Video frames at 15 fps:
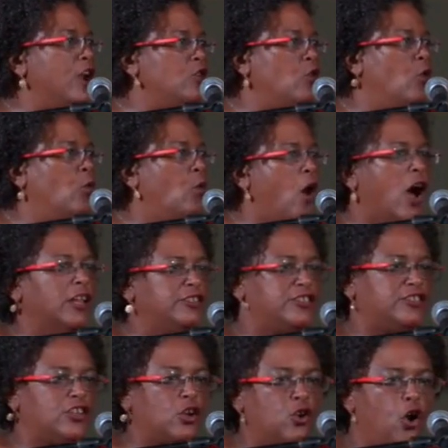who wants
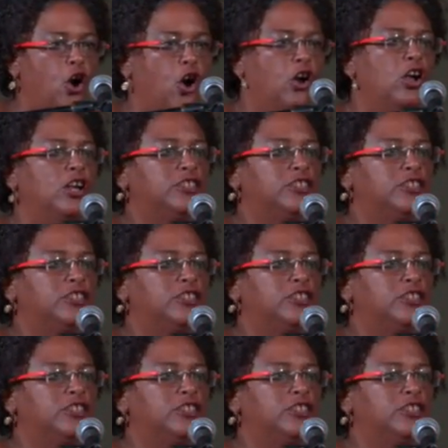to go